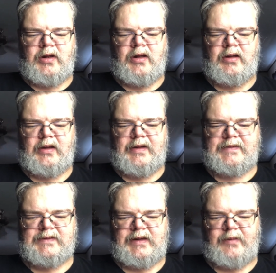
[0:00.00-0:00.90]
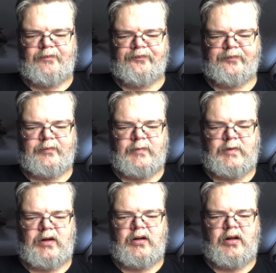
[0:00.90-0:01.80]
Let's see.
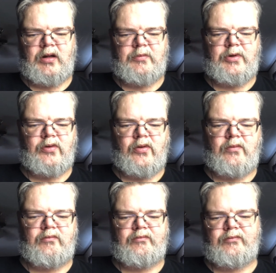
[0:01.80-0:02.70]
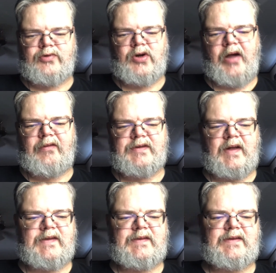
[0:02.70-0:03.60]
Your driver's
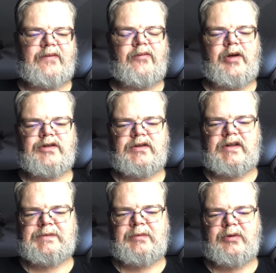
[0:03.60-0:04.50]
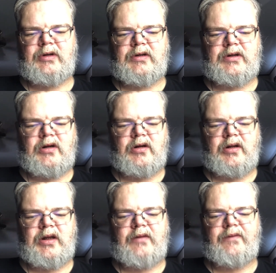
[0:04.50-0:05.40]
license information needs to be put on here.
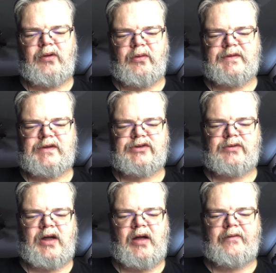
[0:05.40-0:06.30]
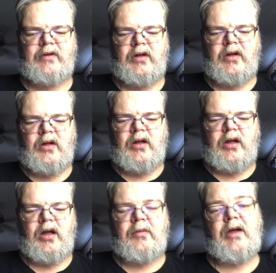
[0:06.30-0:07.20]
Any vehicles that you have.
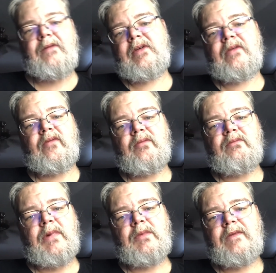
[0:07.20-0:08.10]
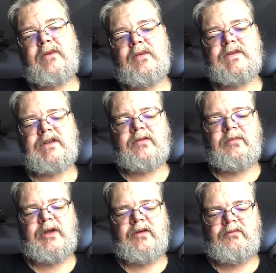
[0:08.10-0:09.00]
Have you ever been refused to
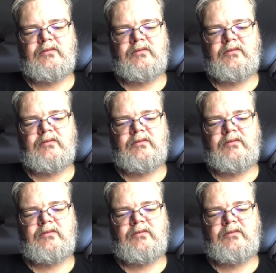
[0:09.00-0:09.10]
be